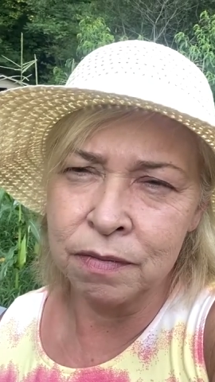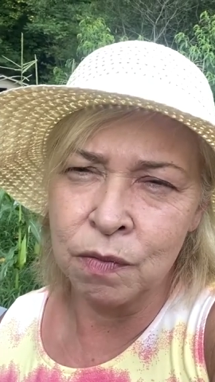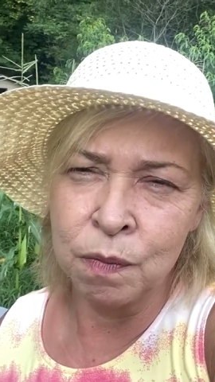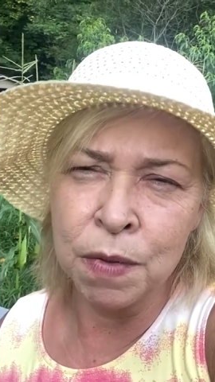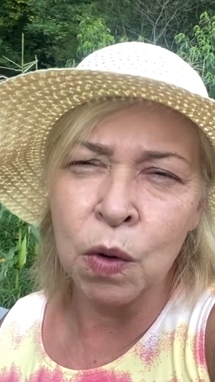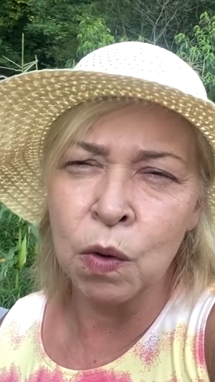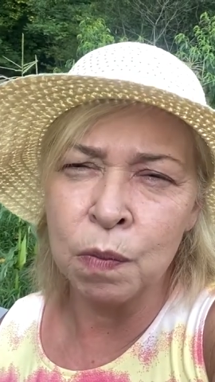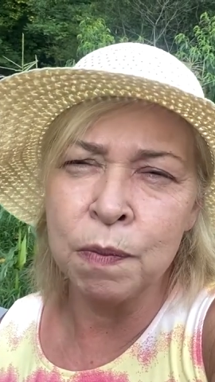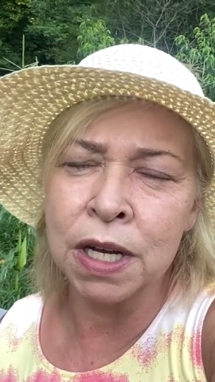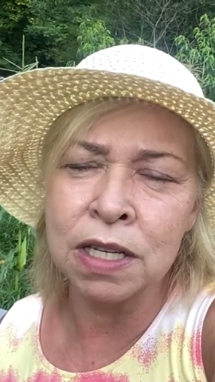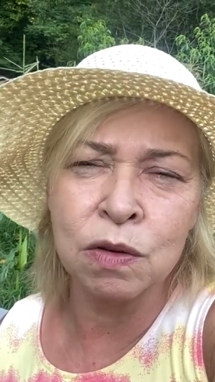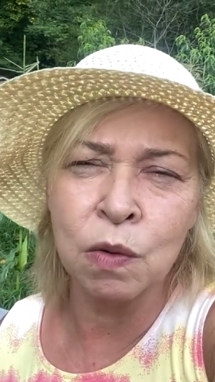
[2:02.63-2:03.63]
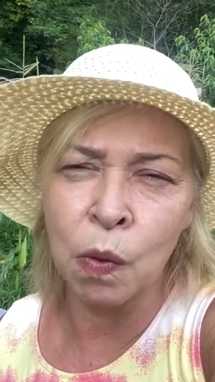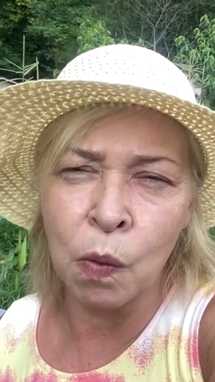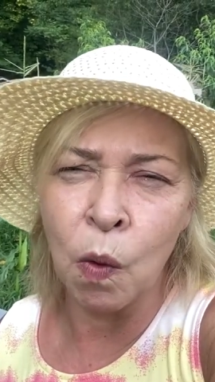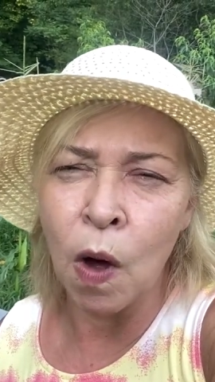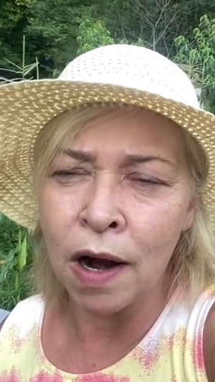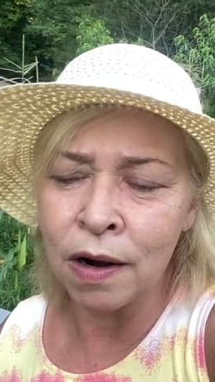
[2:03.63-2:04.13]
Milk mixed with
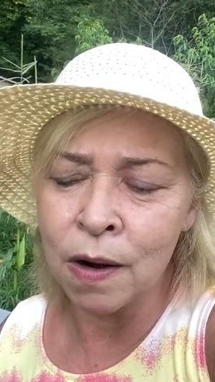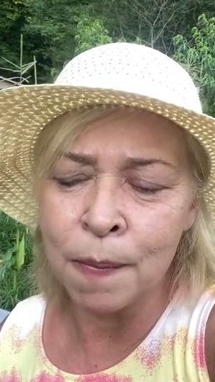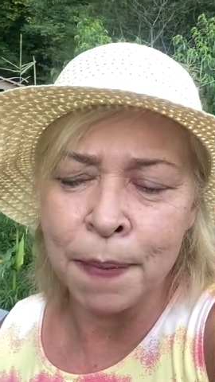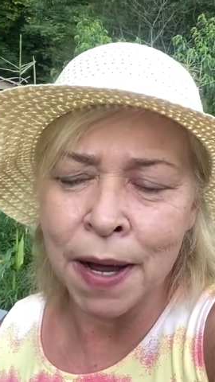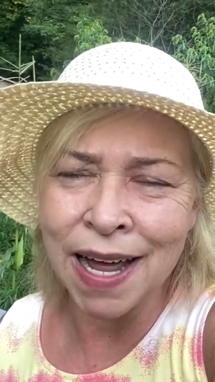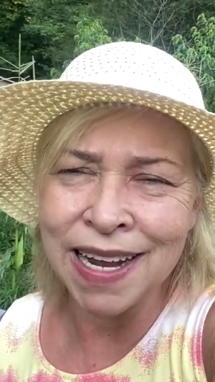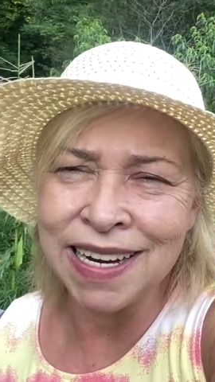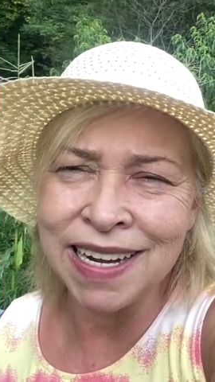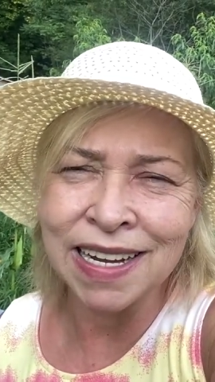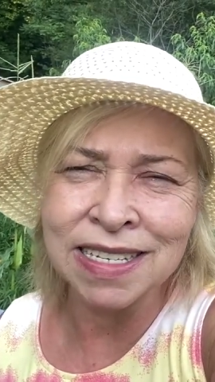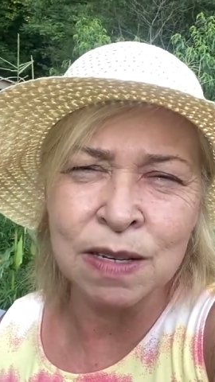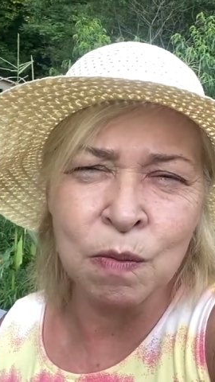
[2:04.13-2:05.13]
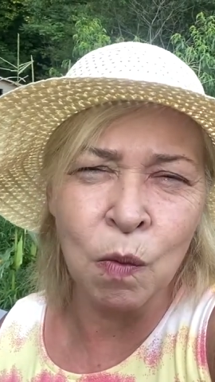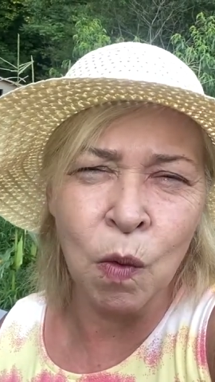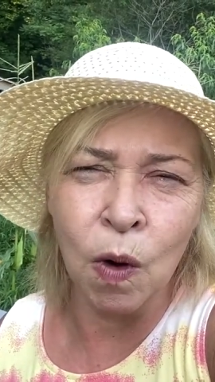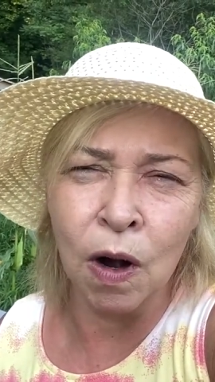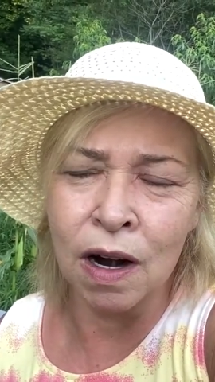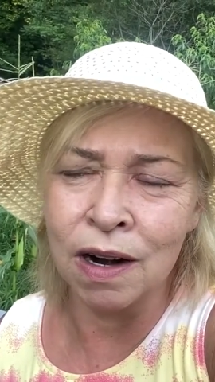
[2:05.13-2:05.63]
water, but it's
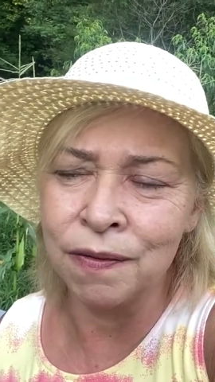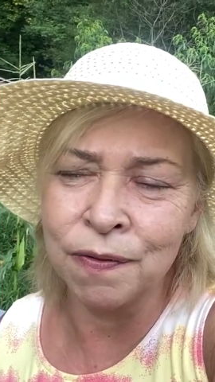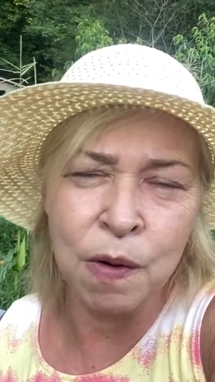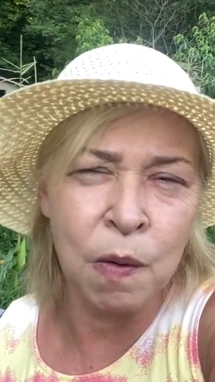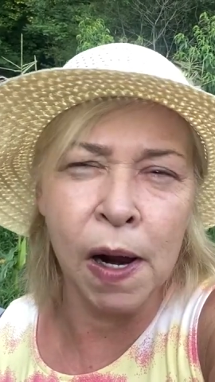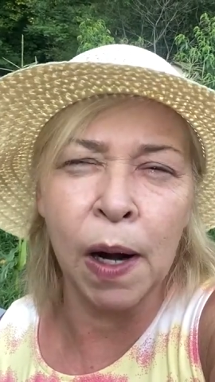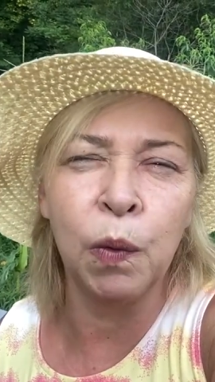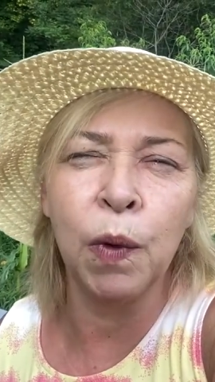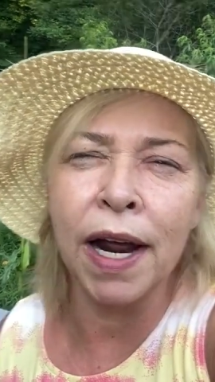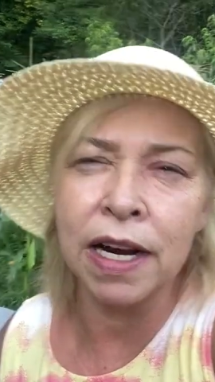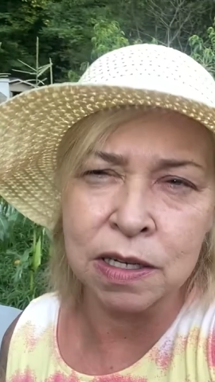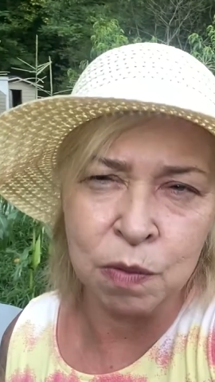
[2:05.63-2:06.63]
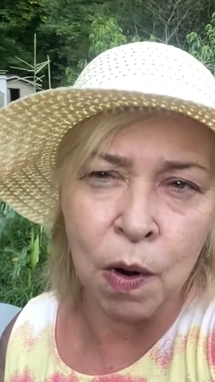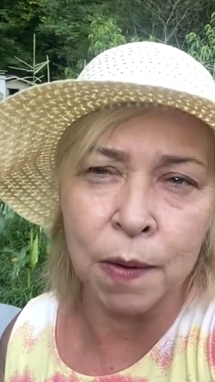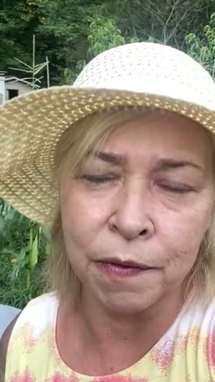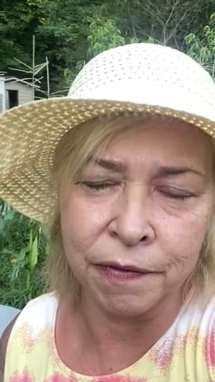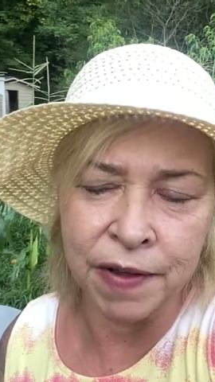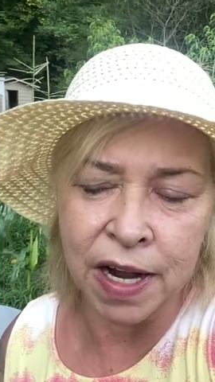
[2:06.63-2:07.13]
more, from what I read, it's more
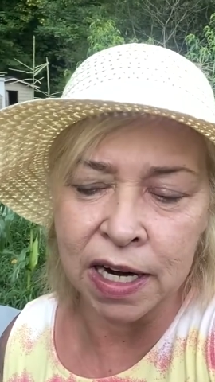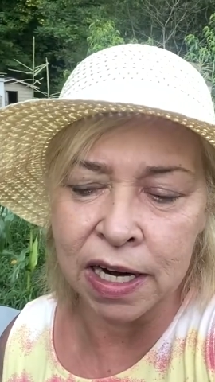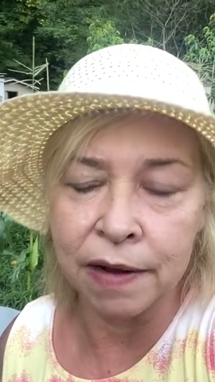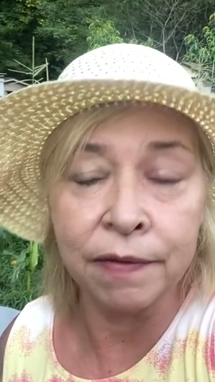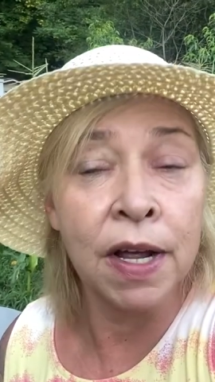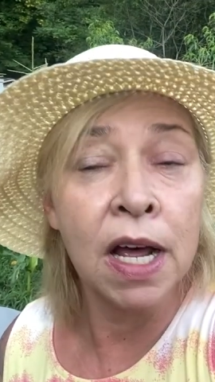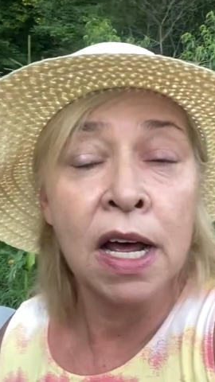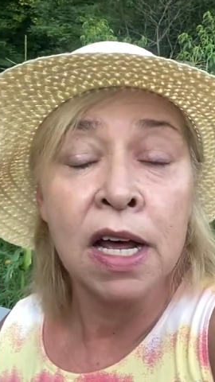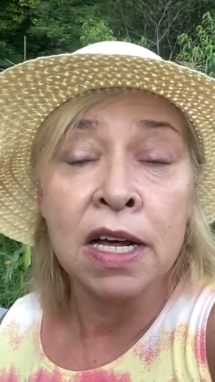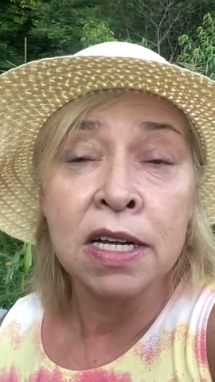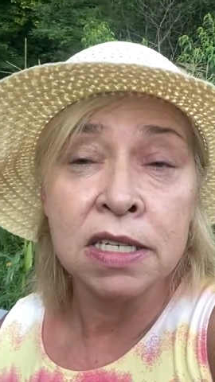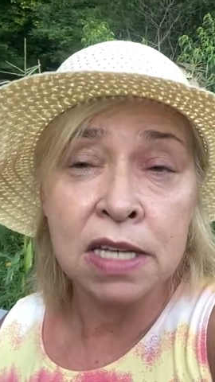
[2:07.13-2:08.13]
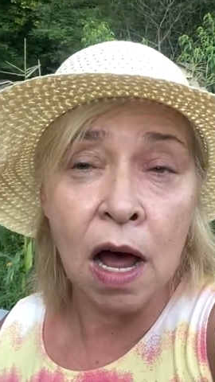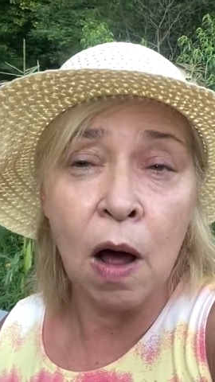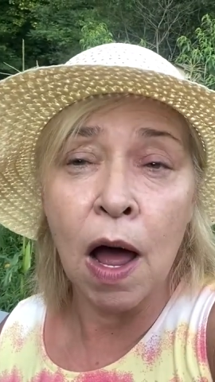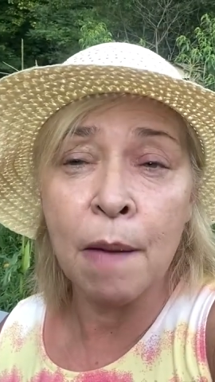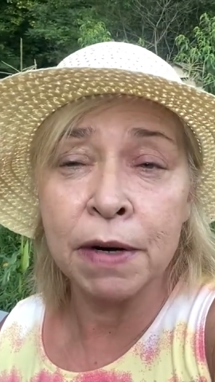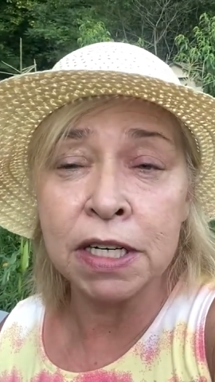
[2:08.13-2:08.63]
preventative. So
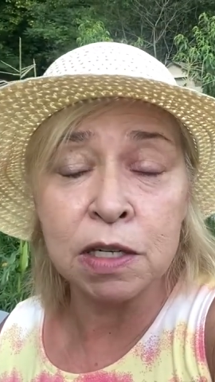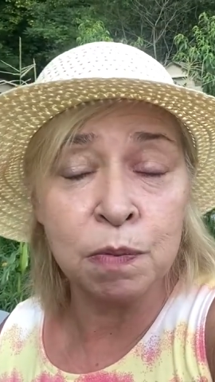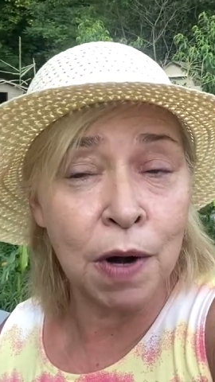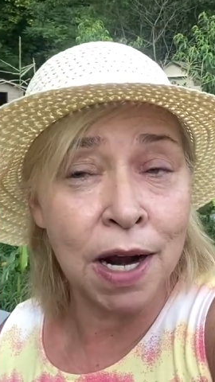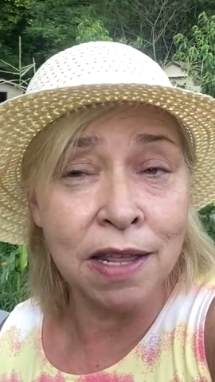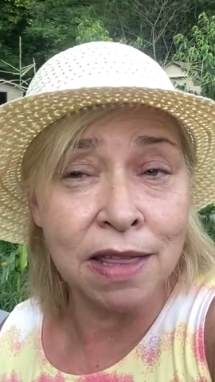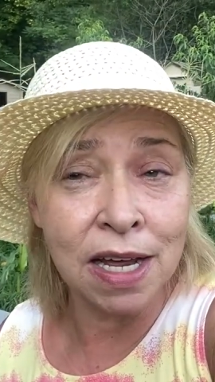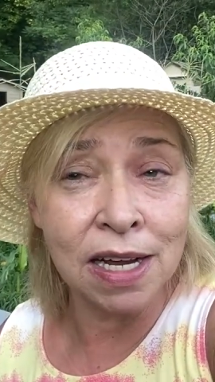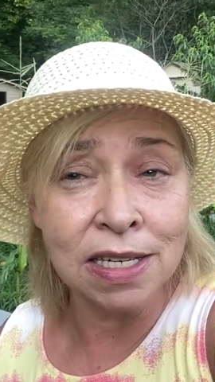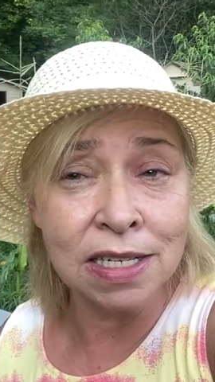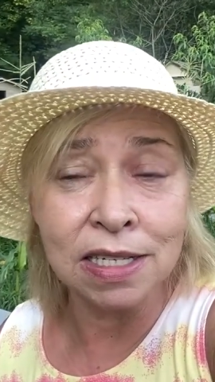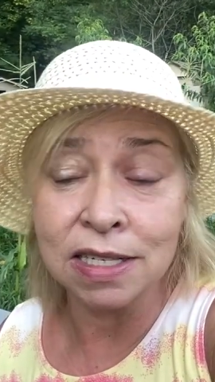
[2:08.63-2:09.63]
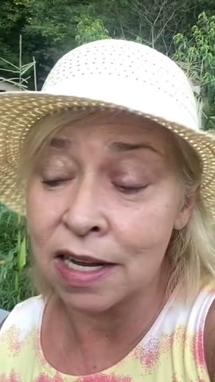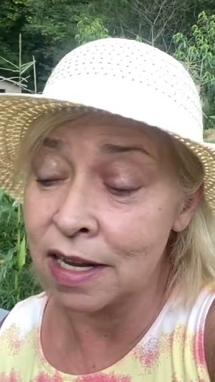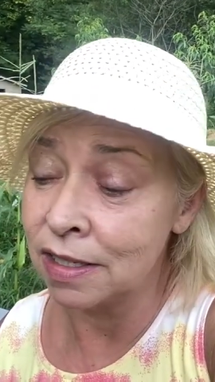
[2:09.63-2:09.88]
I'm going to spray this.